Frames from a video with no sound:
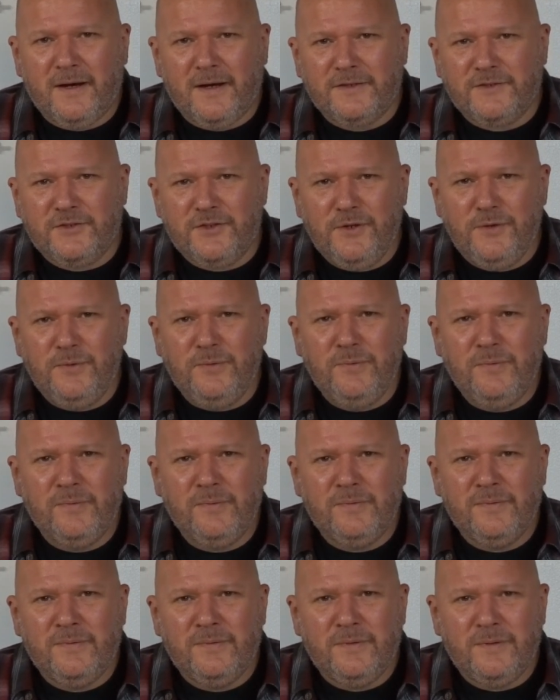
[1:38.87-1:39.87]
Two,
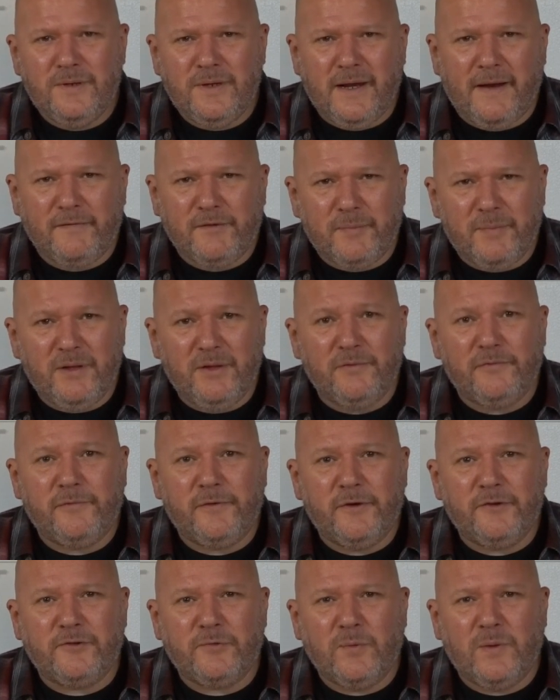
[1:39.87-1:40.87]
you have to be the
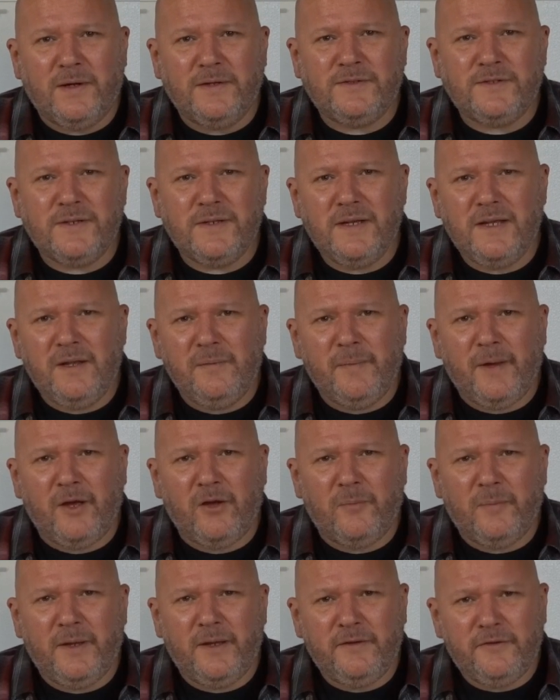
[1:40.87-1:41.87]
first one to
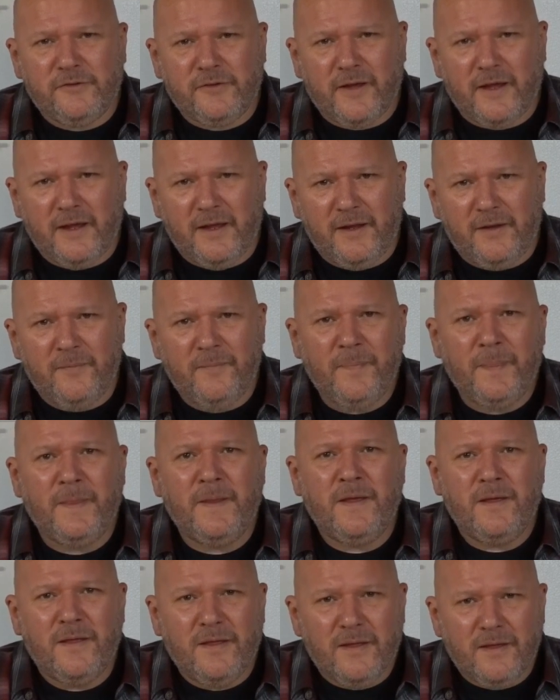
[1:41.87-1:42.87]
email me saying,
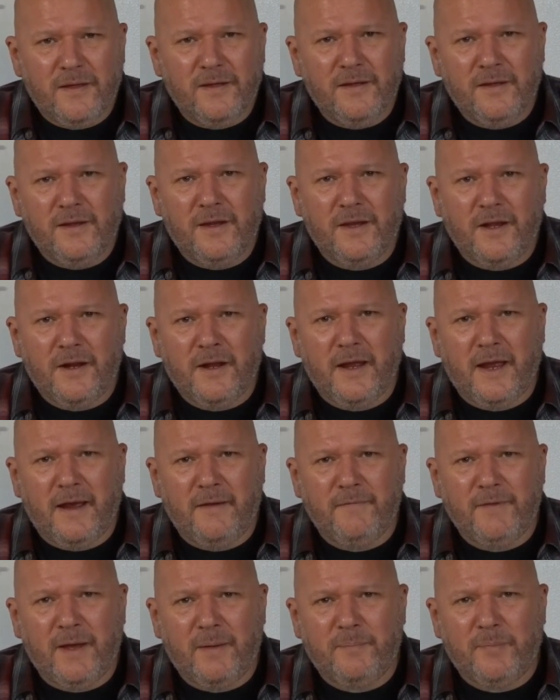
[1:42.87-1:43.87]
can I
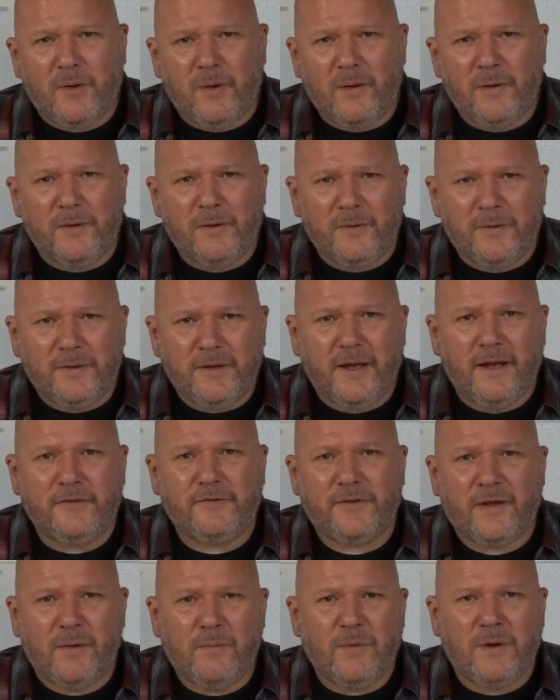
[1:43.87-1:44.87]
have that part, or
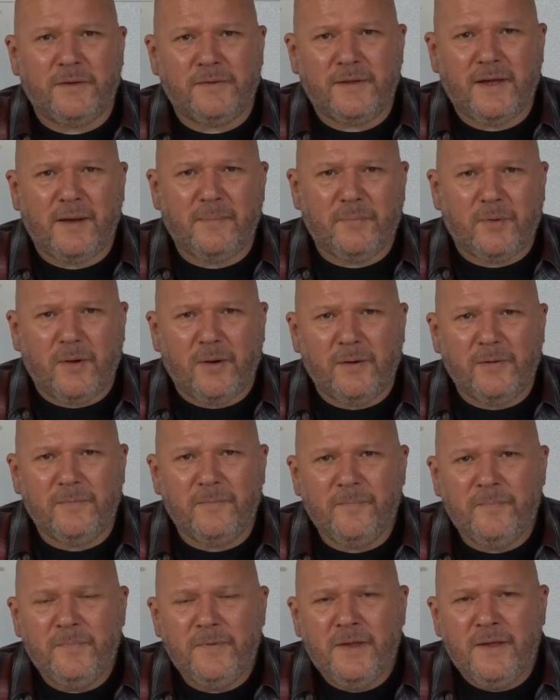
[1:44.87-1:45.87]
yes, I want that part.
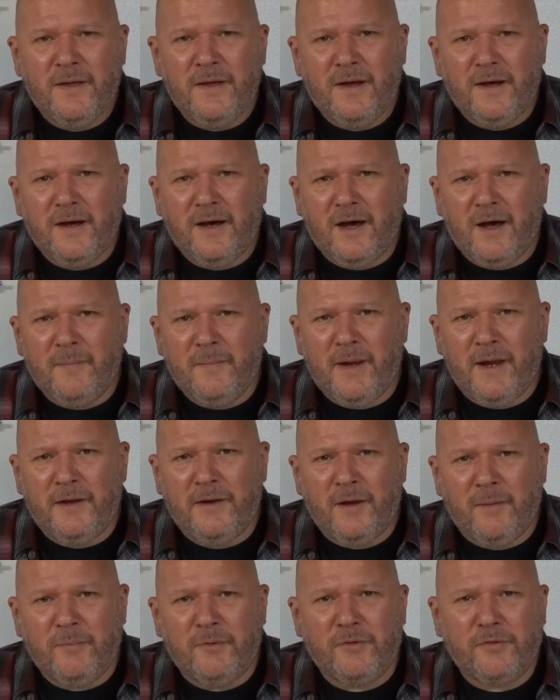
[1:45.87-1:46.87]
And
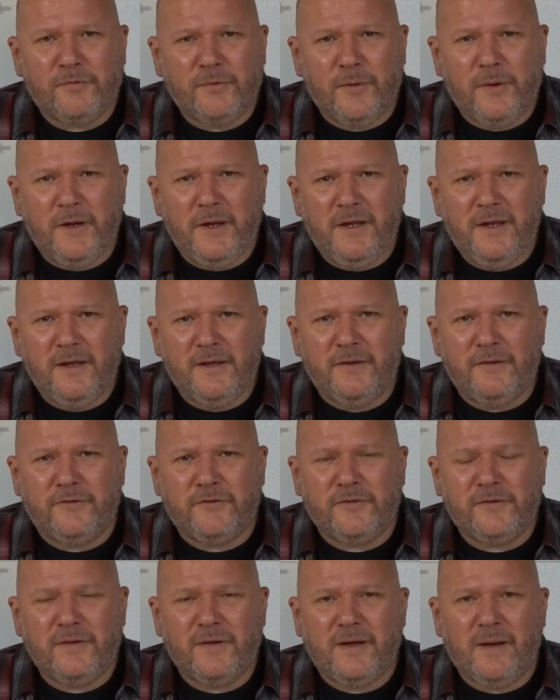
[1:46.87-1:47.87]
number three
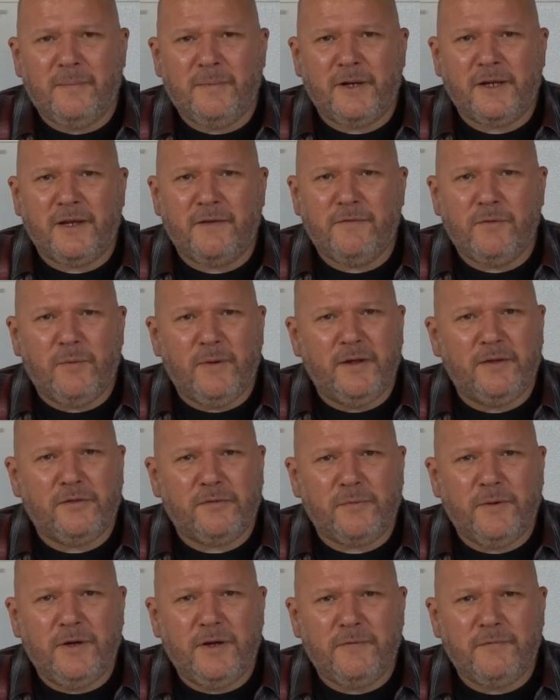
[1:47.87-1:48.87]
is I'm going to give away
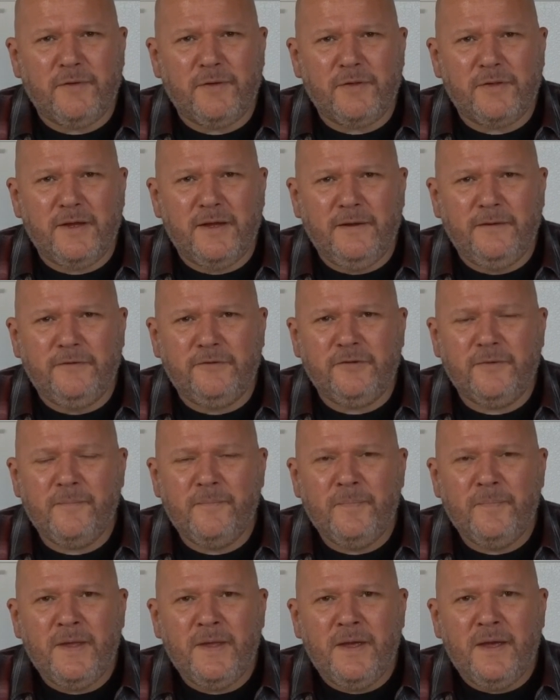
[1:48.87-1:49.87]
three different things,
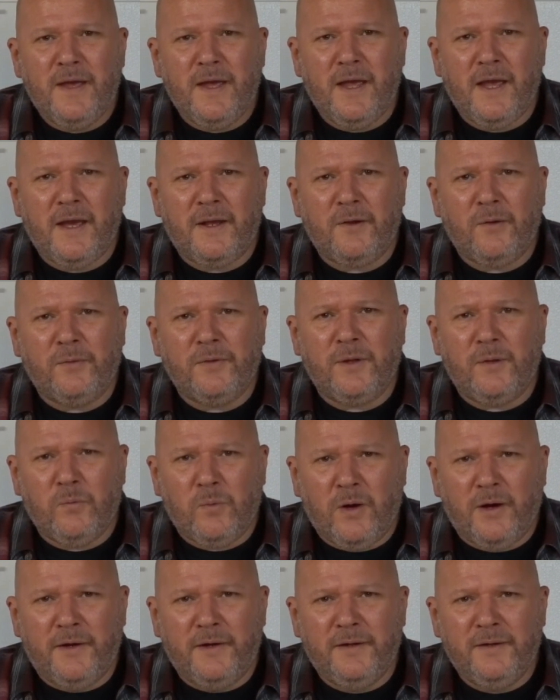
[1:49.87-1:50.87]
and only
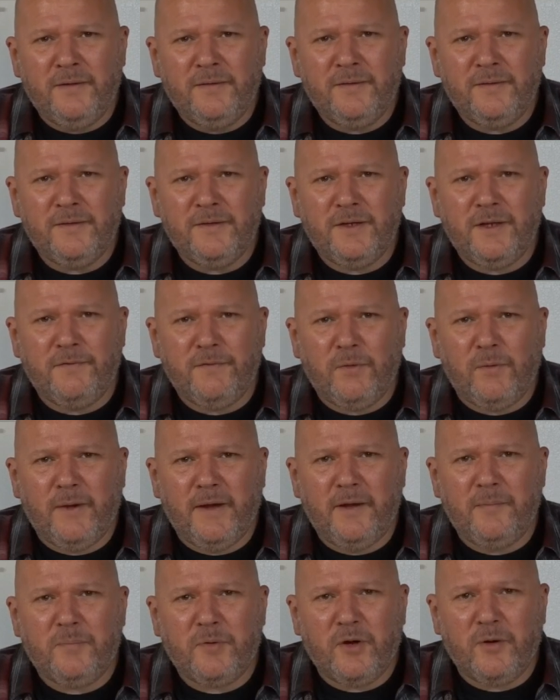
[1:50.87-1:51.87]
one
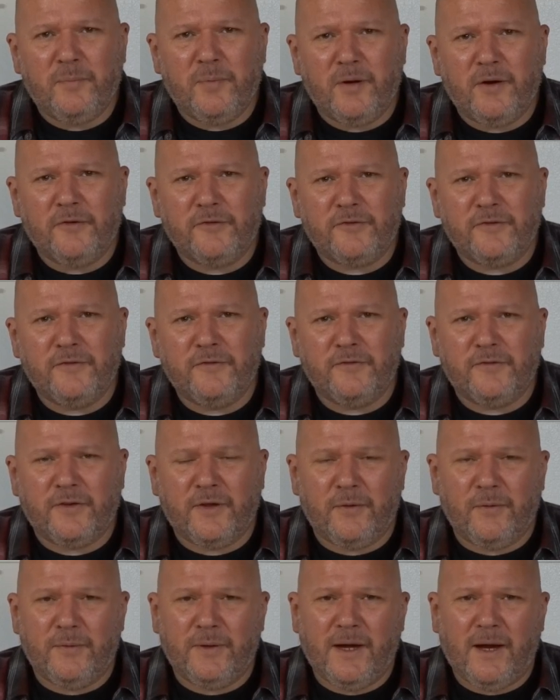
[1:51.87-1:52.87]
giveaway per person,
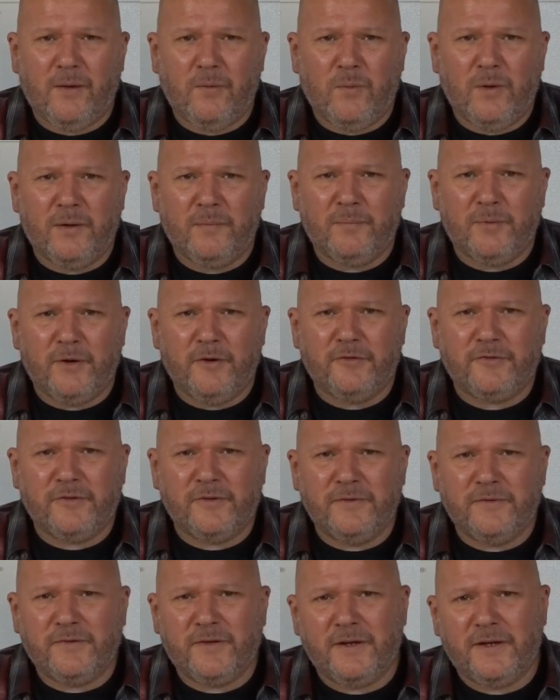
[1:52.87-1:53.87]
so not one
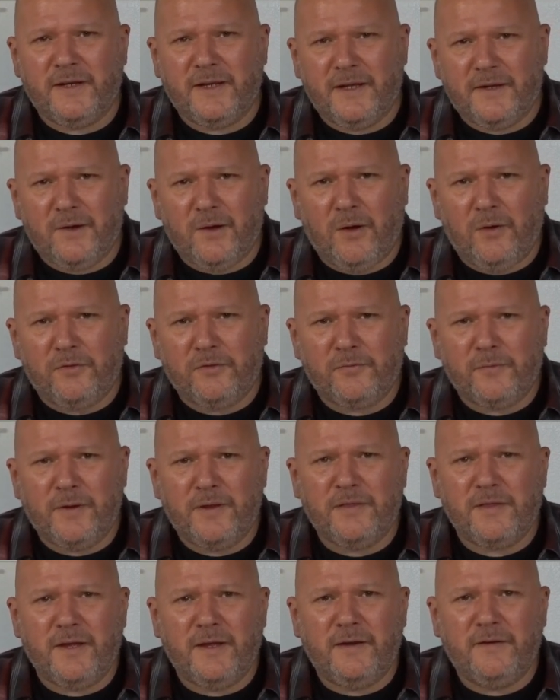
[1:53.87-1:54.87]
person's going to get all
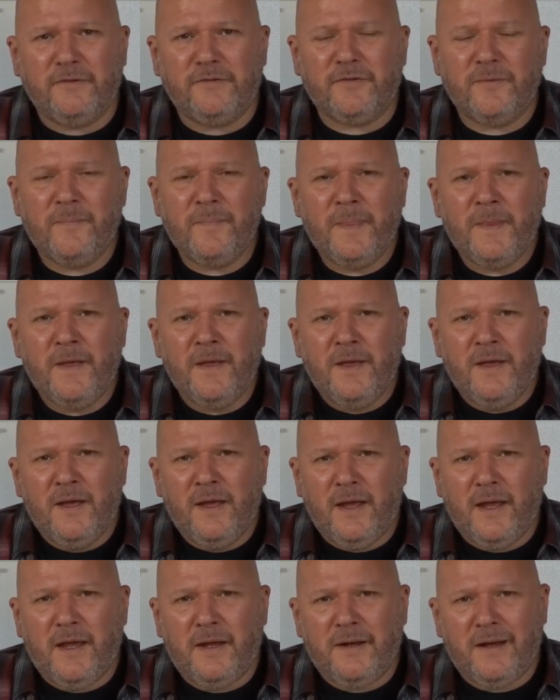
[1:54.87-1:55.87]
three things.
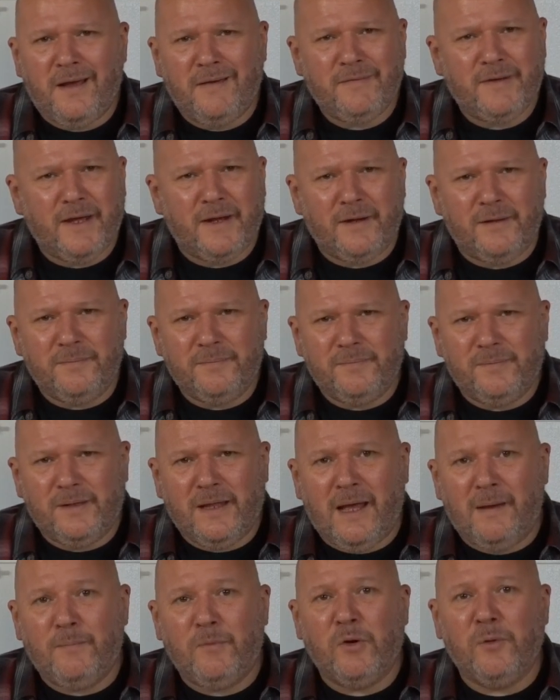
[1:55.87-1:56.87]
And I've got a
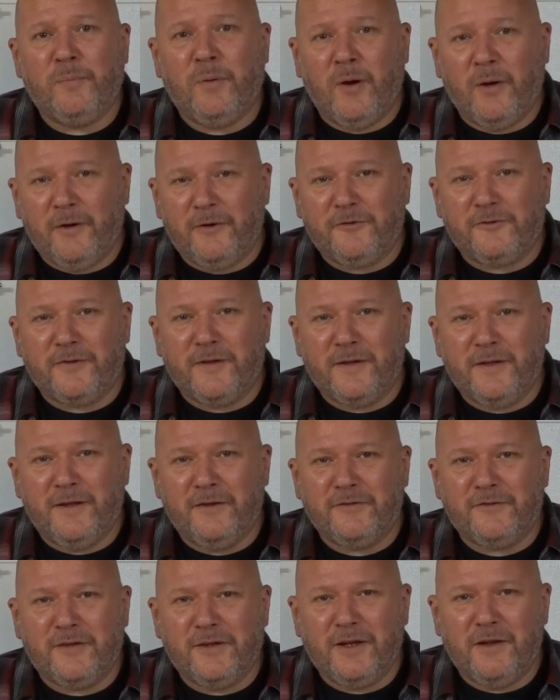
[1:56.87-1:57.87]
lot more parts than
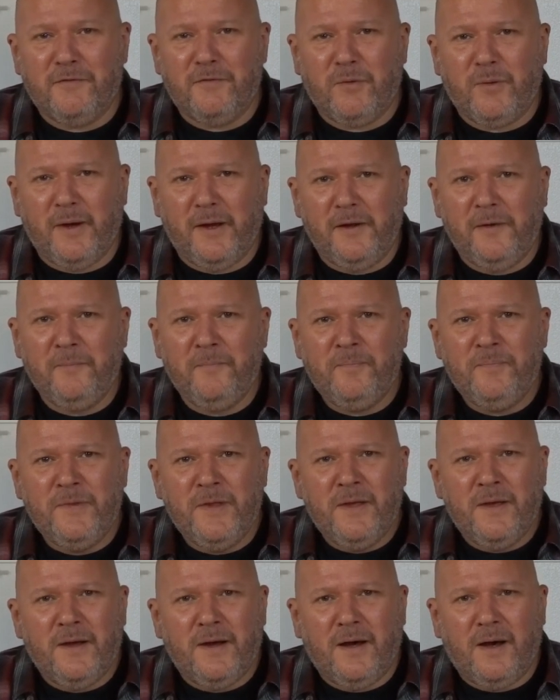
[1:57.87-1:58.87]
this to give away,
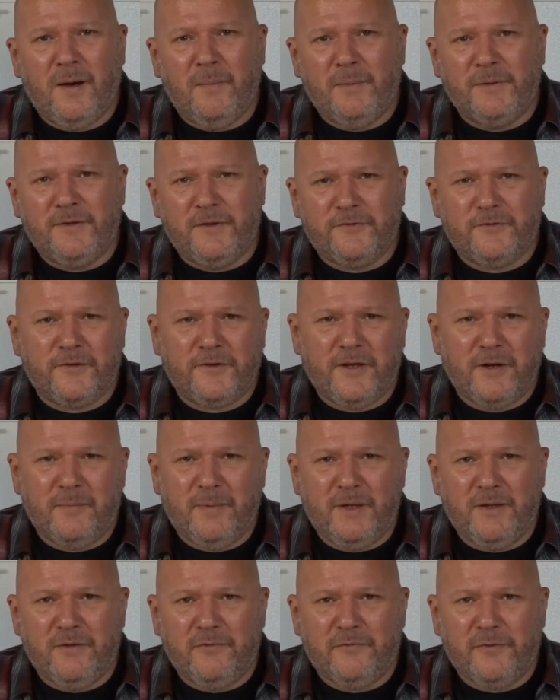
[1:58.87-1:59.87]
but this is going to
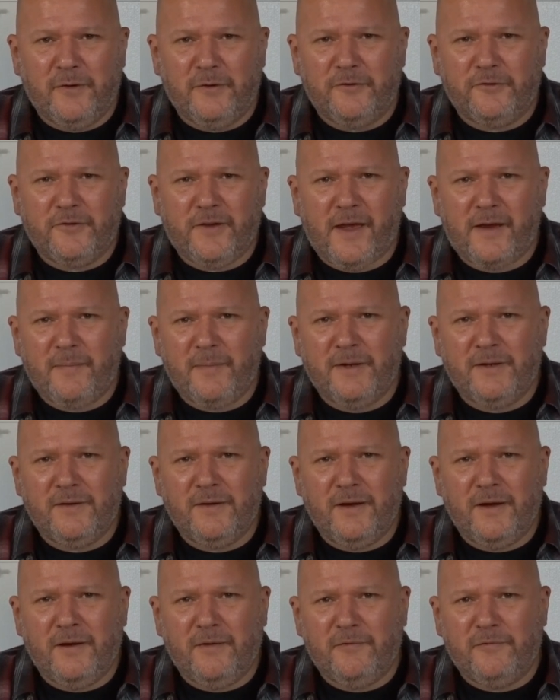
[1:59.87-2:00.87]
be the first segment
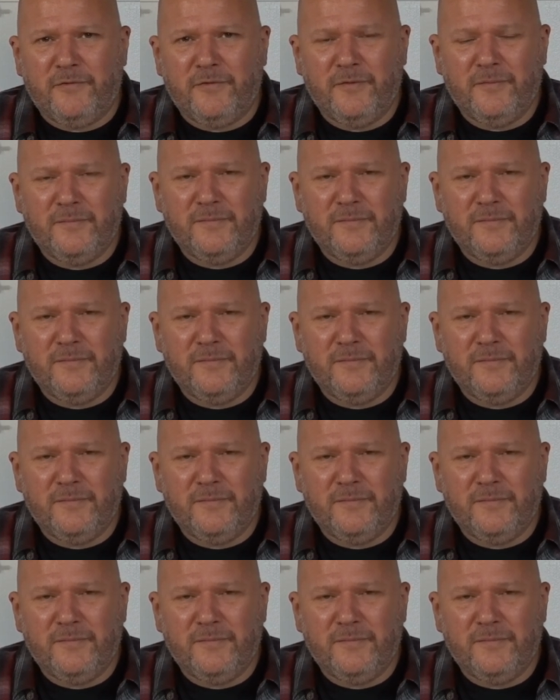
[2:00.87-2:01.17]
of,